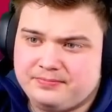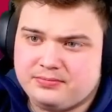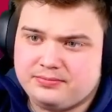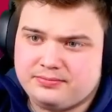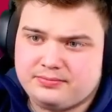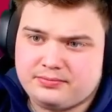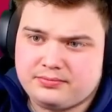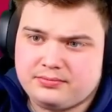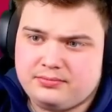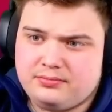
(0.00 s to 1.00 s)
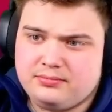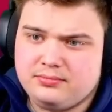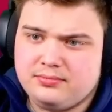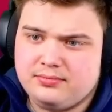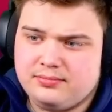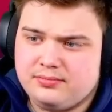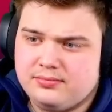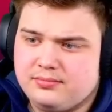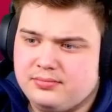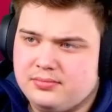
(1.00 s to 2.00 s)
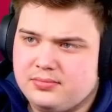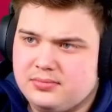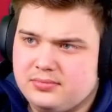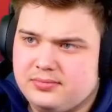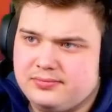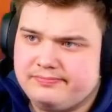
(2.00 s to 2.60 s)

Nobody speaks.